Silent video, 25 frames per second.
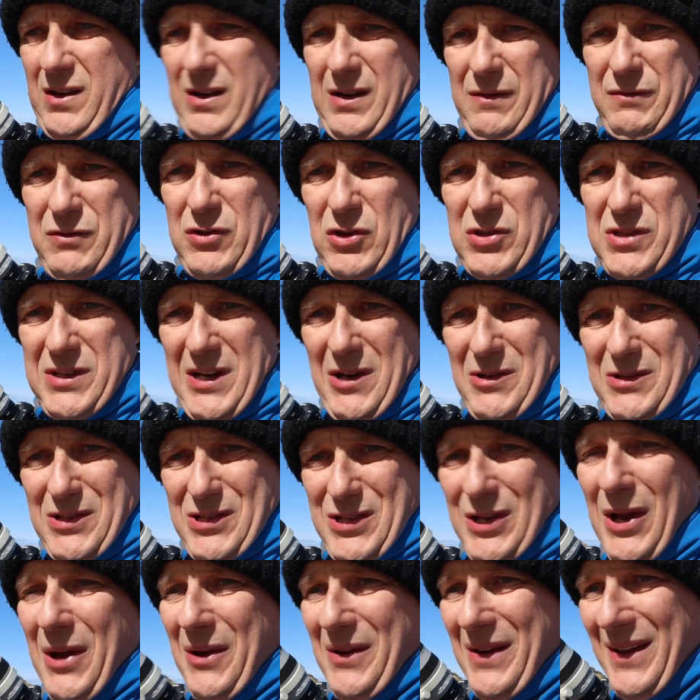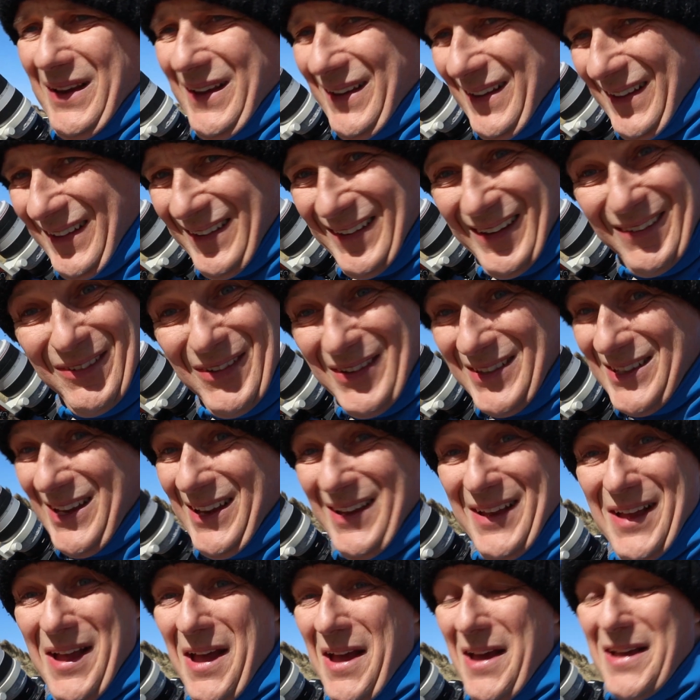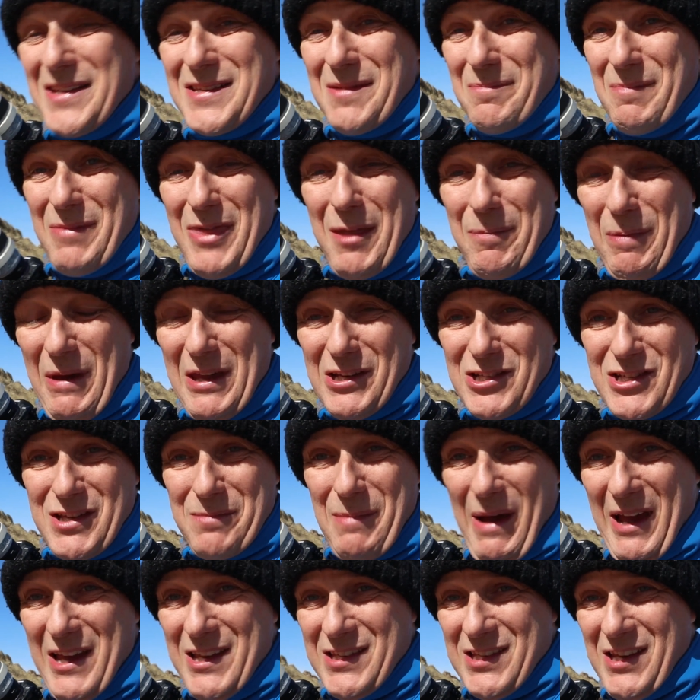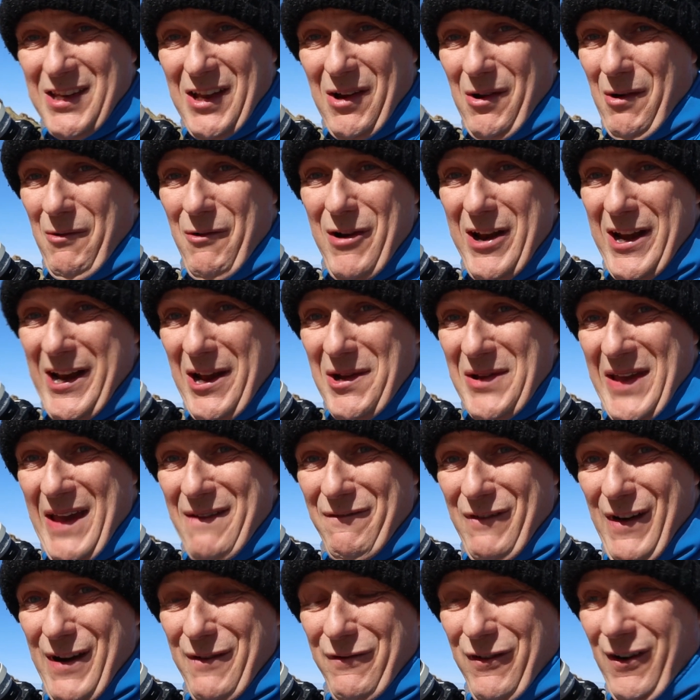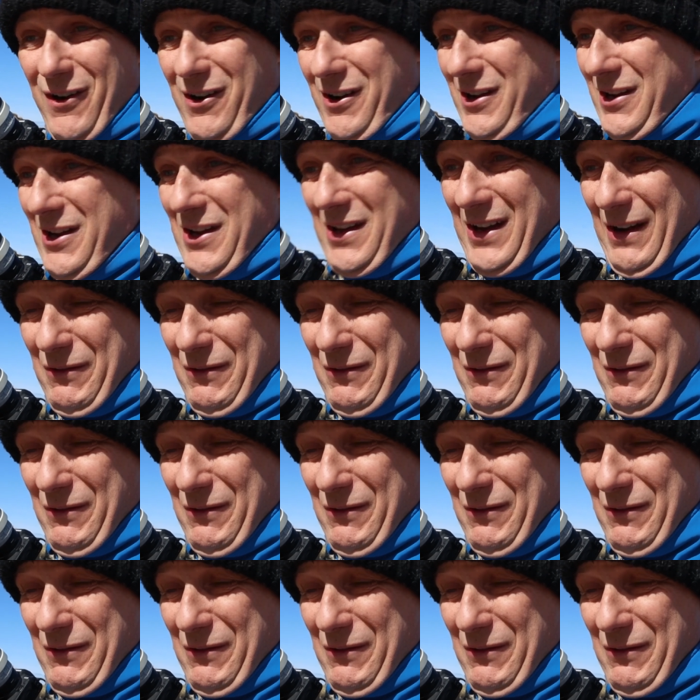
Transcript: I've just noticed the beach is amazing. I really don't get very far.